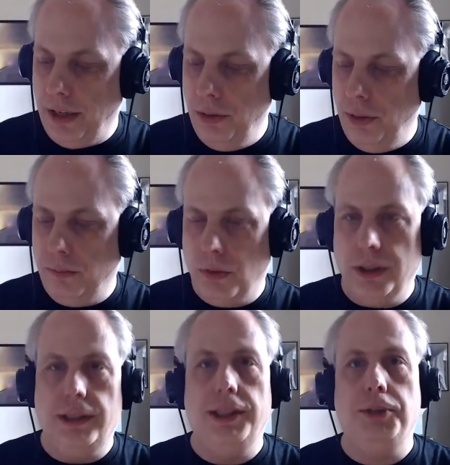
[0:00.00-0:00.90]
you
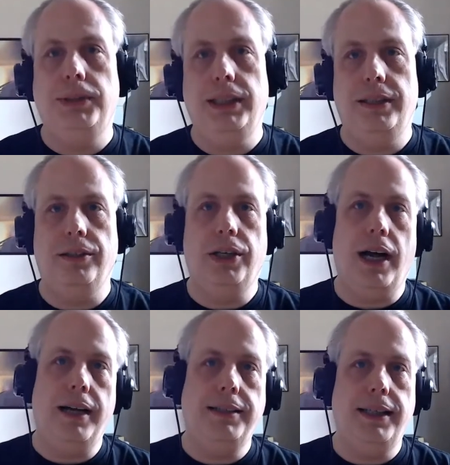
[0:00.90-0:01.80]
run into this particular
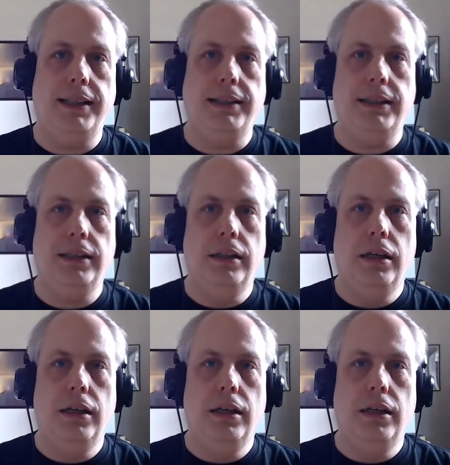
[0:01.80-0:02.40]
contest,